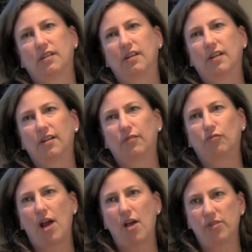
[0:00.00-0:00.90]
uh,
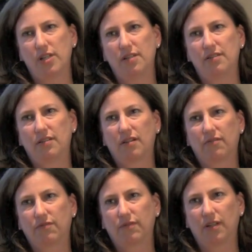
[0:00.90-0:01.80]
rounded,
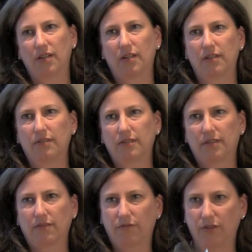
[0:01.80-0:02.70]
uh,
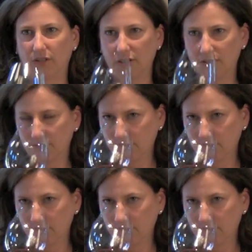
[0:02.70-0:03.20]
fuller.